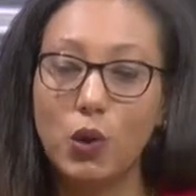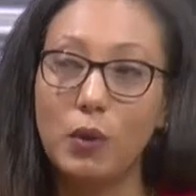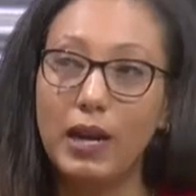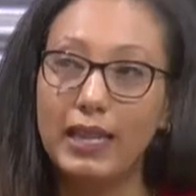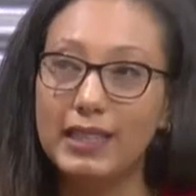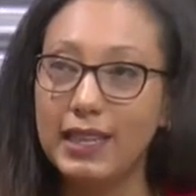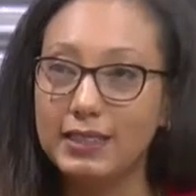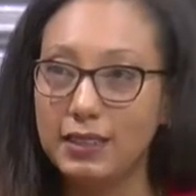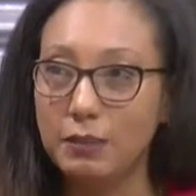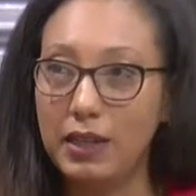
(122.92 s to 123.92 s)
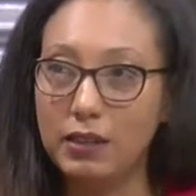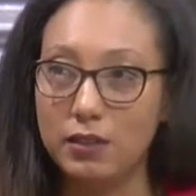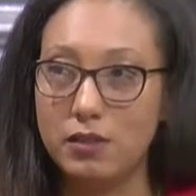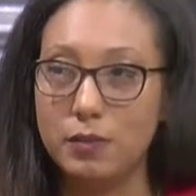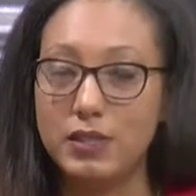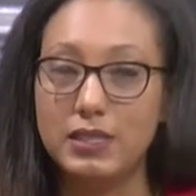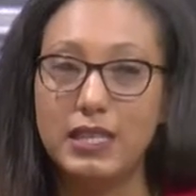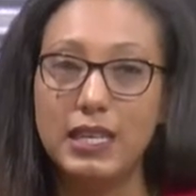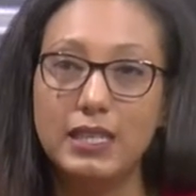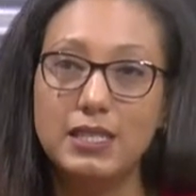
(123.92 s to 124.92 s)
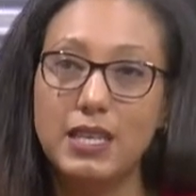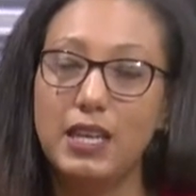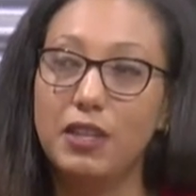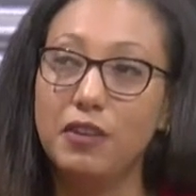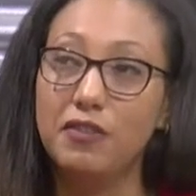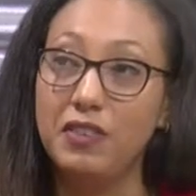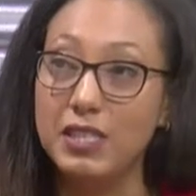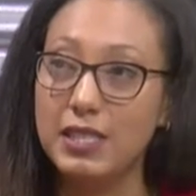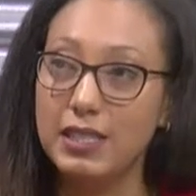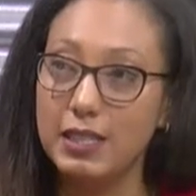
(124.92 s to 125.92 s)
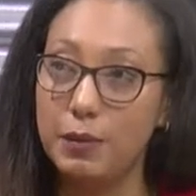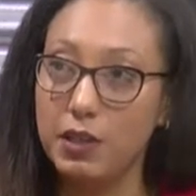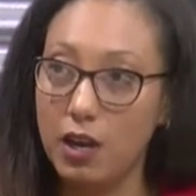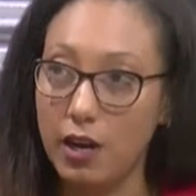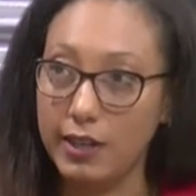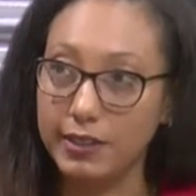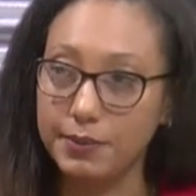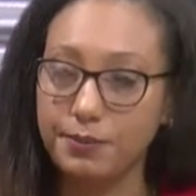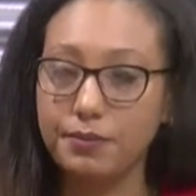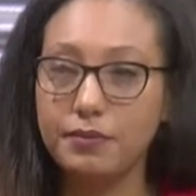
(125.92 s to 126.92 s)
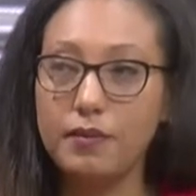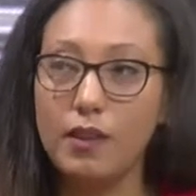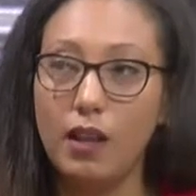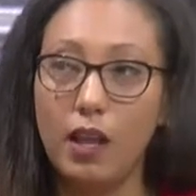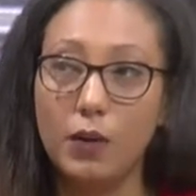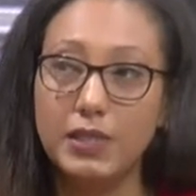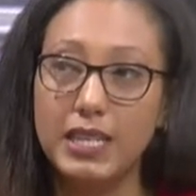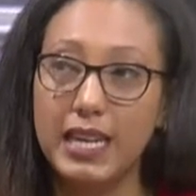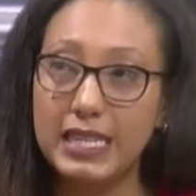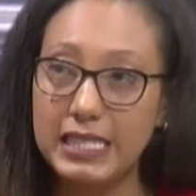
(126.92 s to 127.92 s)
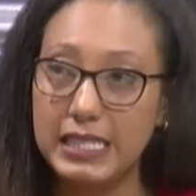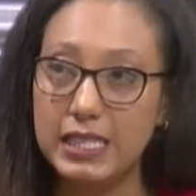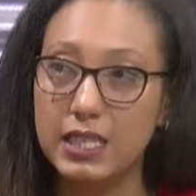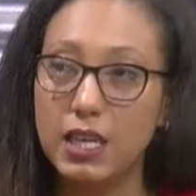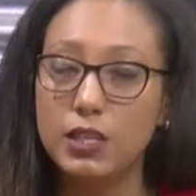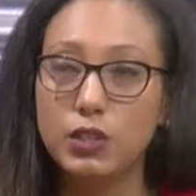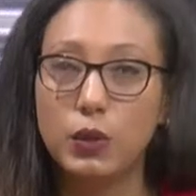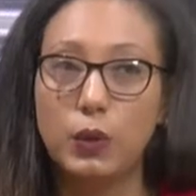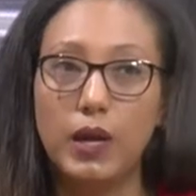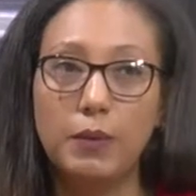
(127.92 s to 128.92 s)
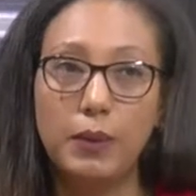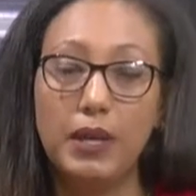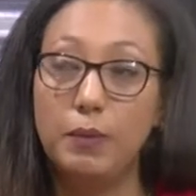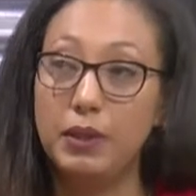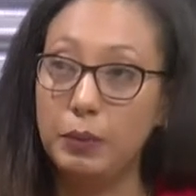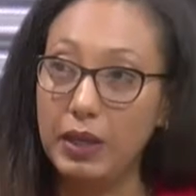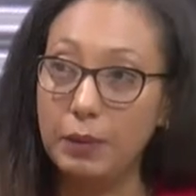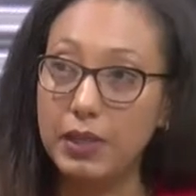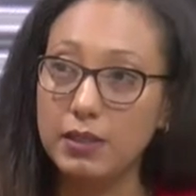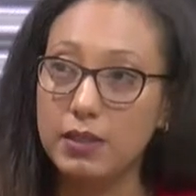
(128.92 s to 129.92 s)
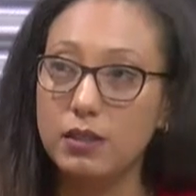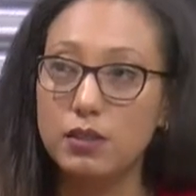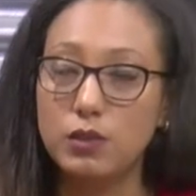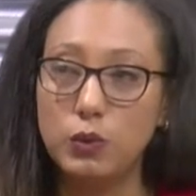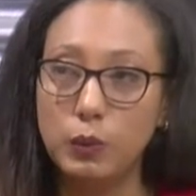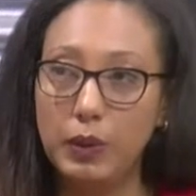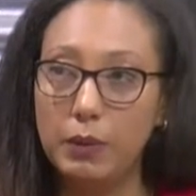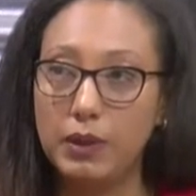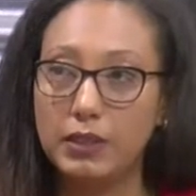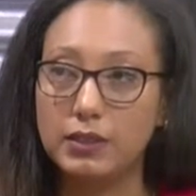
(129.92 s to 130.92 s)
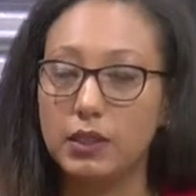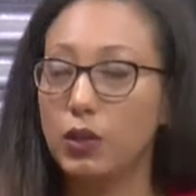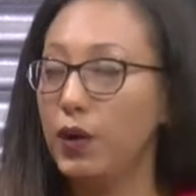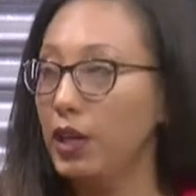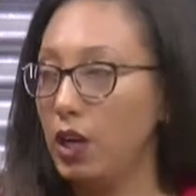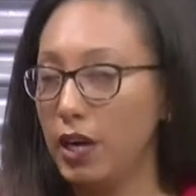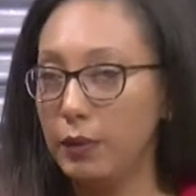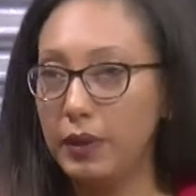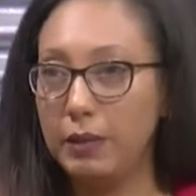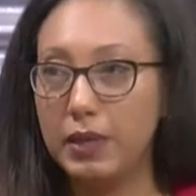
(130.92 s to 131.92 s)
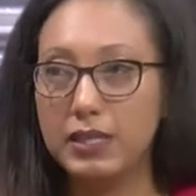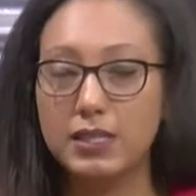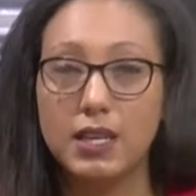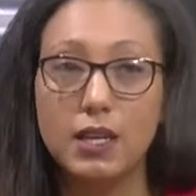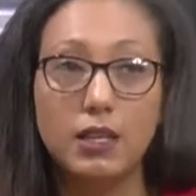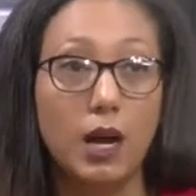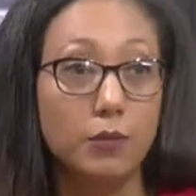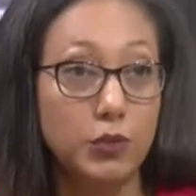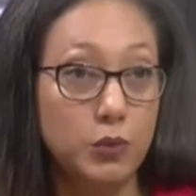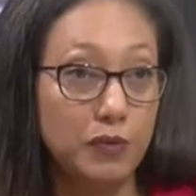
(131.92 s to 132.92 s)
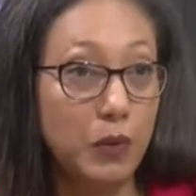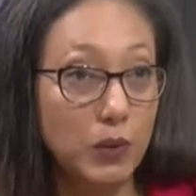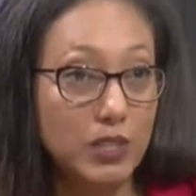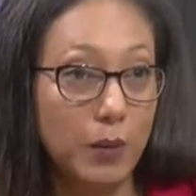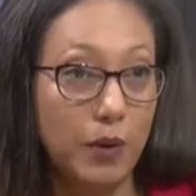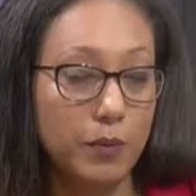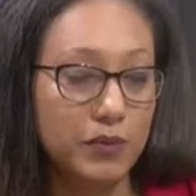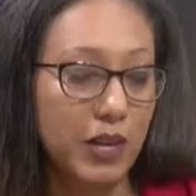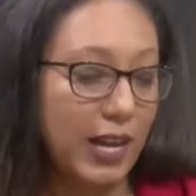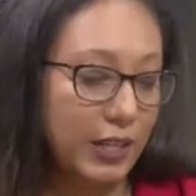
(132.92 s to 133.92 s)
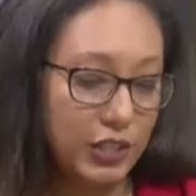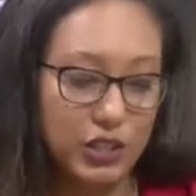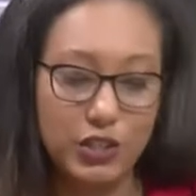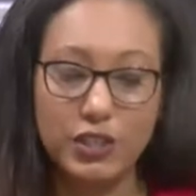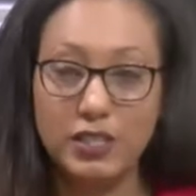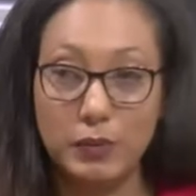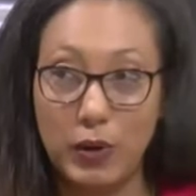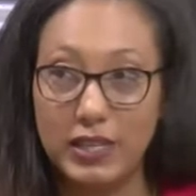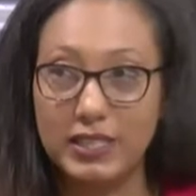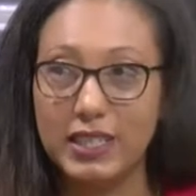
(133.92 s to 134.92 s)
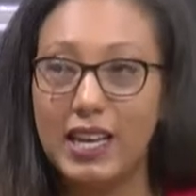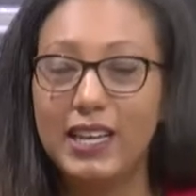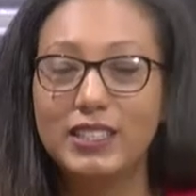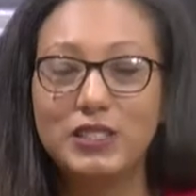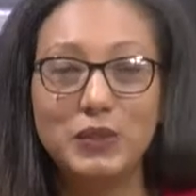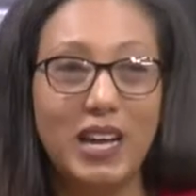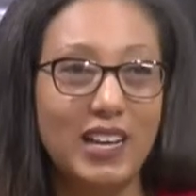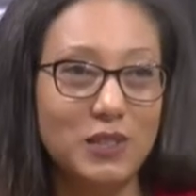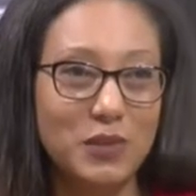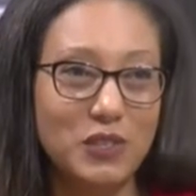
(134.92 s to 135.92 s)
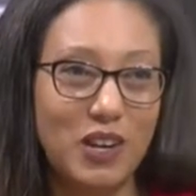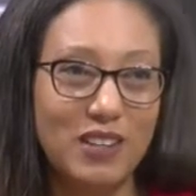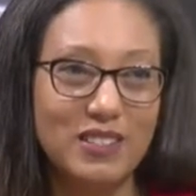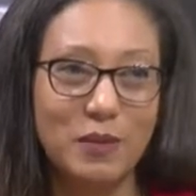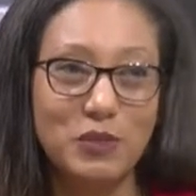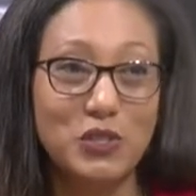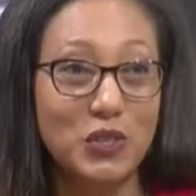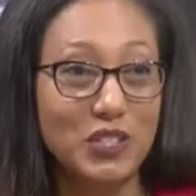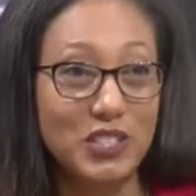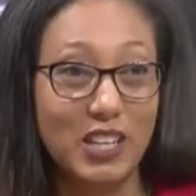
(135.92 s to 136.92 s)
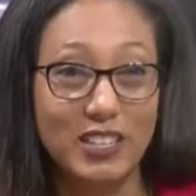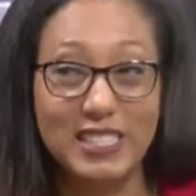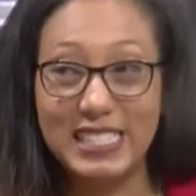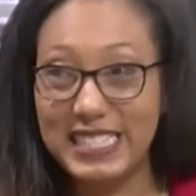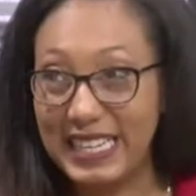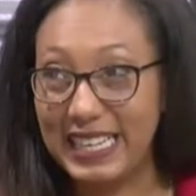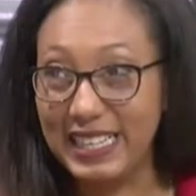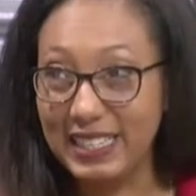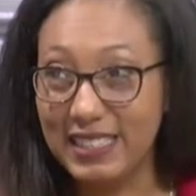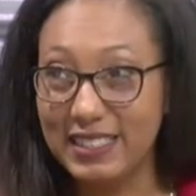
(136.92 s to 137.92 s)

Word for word: our Atlantic Bank customers, they can take their Visa debit card along with an ID to go and pay bill payment, school payment, credit card payments, um, do phone top-ups for either Digi or Smart, do cash withdrawals up to $300 a day.